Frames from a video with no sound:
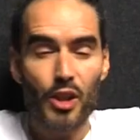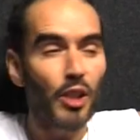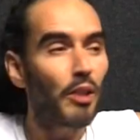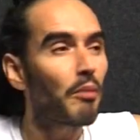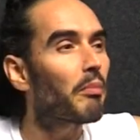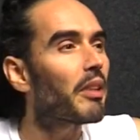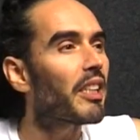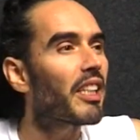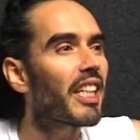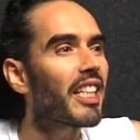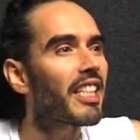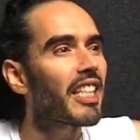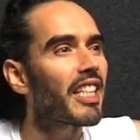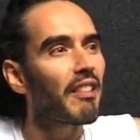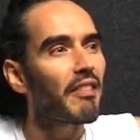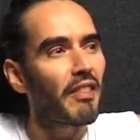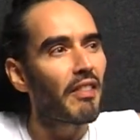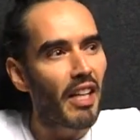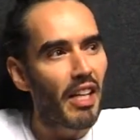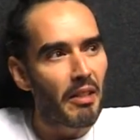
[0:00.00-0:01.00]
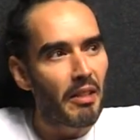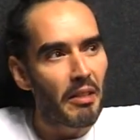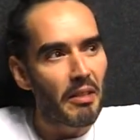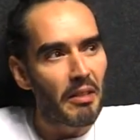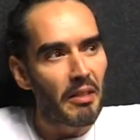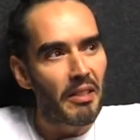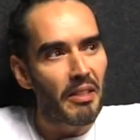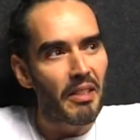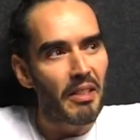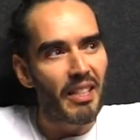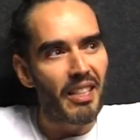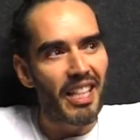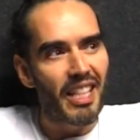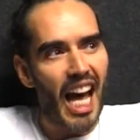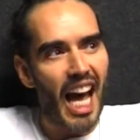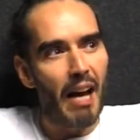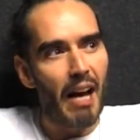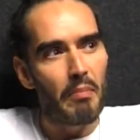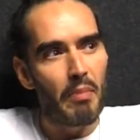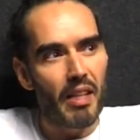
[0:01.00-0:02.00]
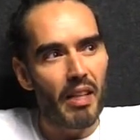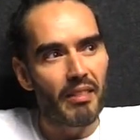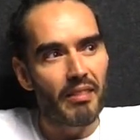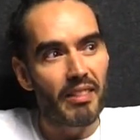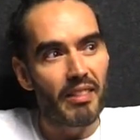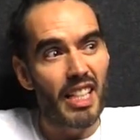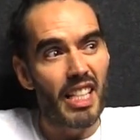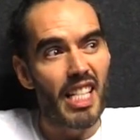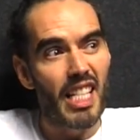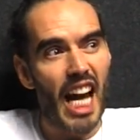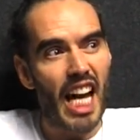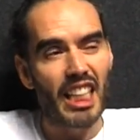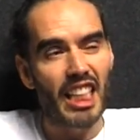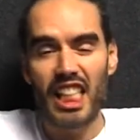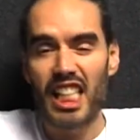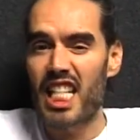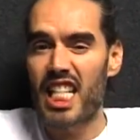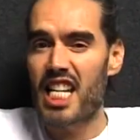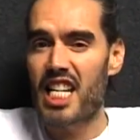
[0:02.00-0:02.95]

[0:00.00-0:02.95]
Shouldn't be easy to find that, but it actually